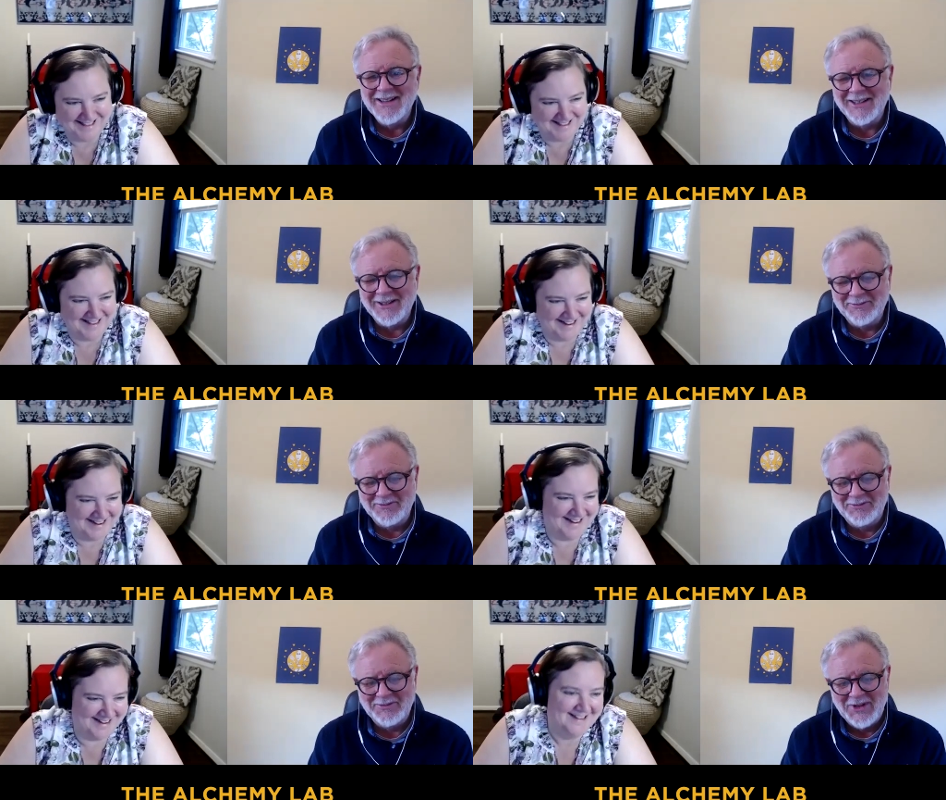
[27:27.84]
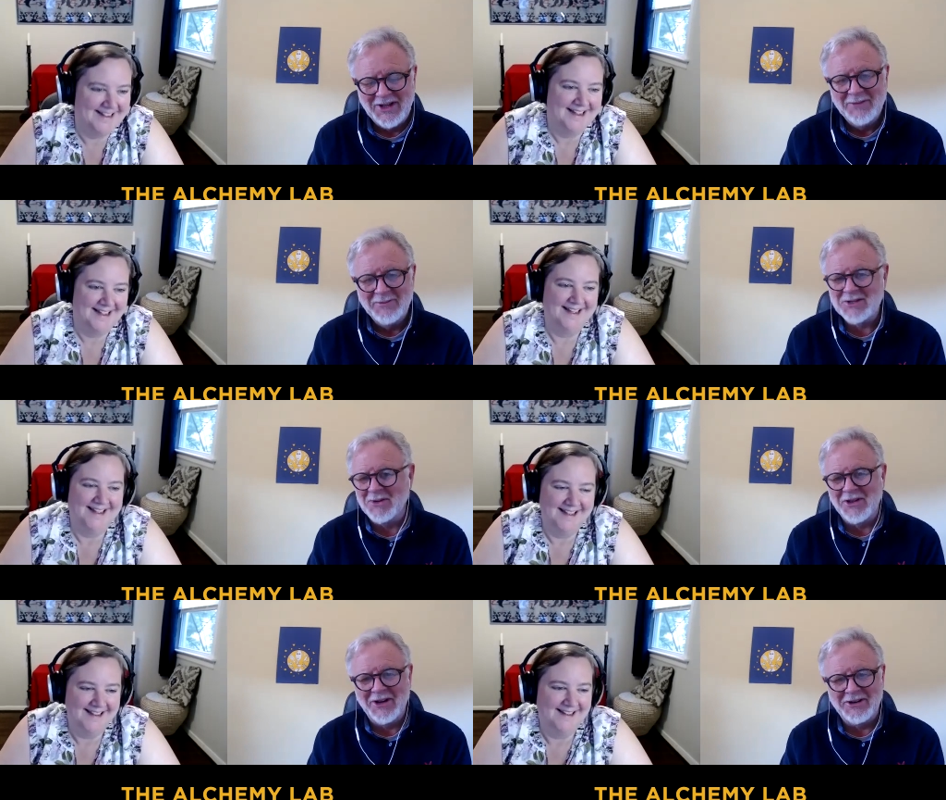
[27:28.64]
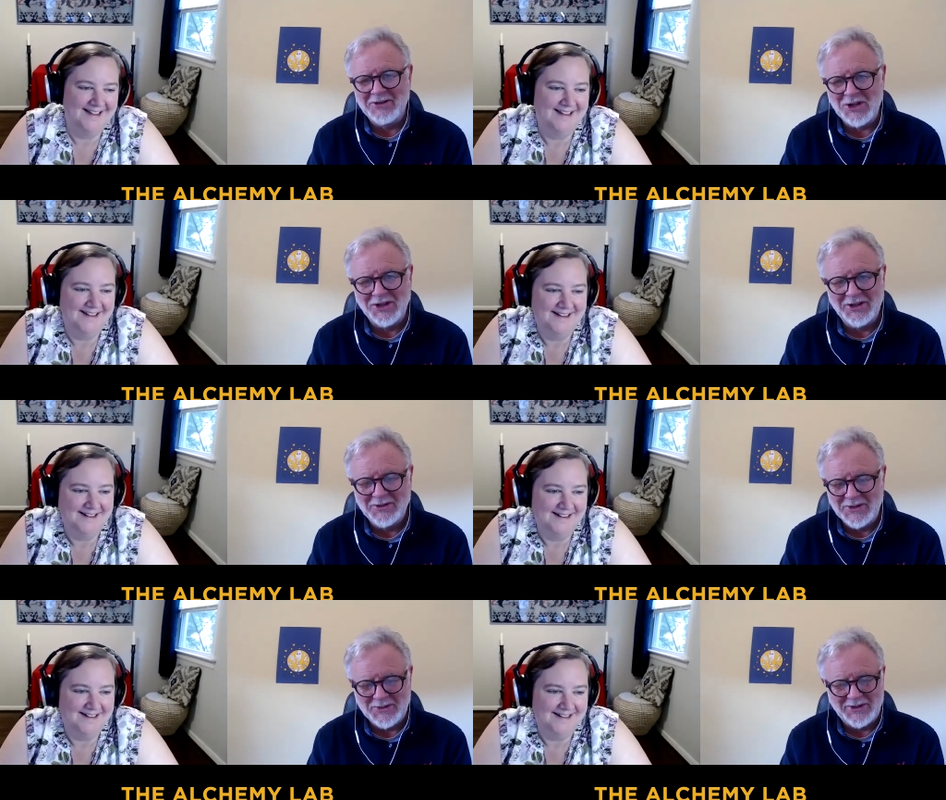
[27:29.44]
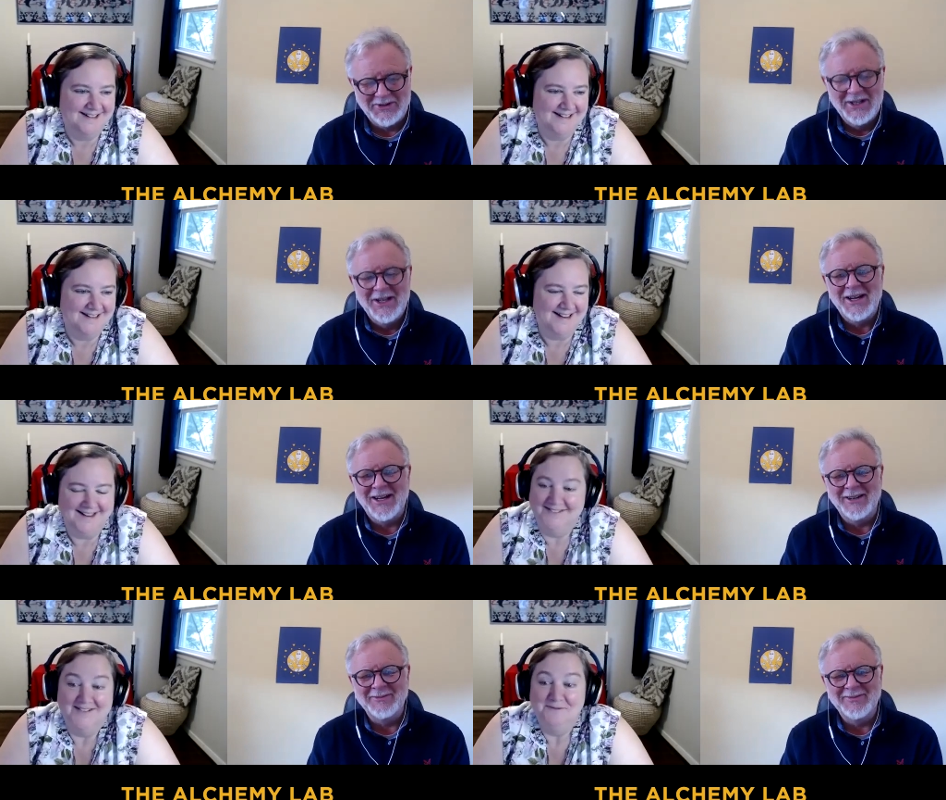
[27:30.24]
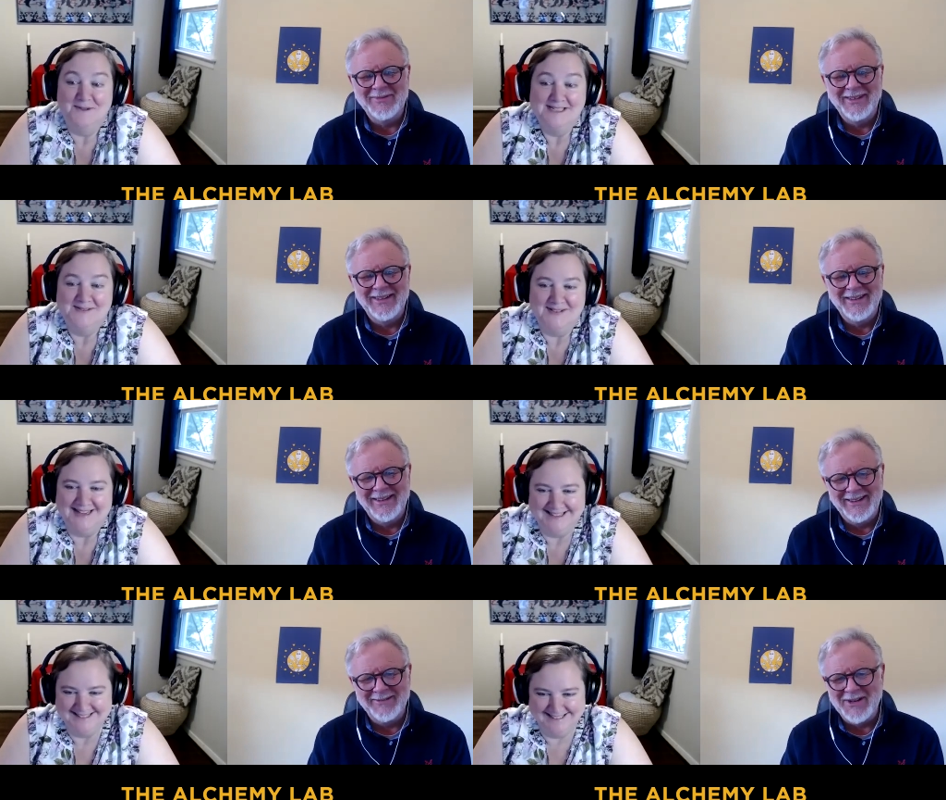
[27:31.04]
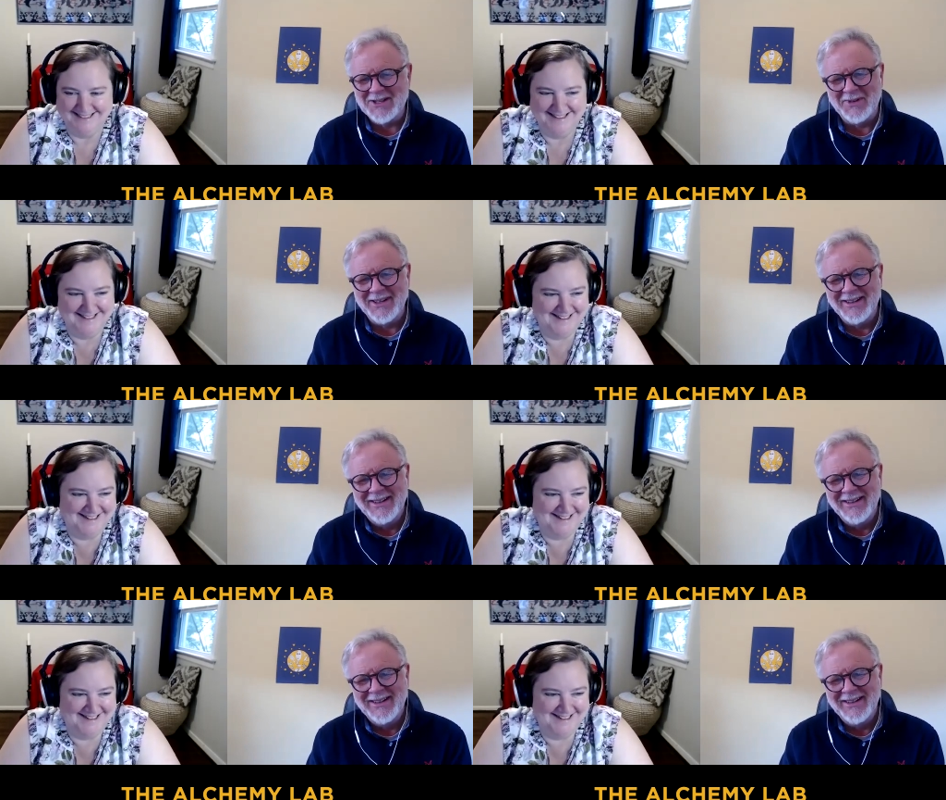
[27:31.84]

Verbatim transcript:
Speaker 1: Um, must be the Irish in you as well. Uh, um, must be. must be.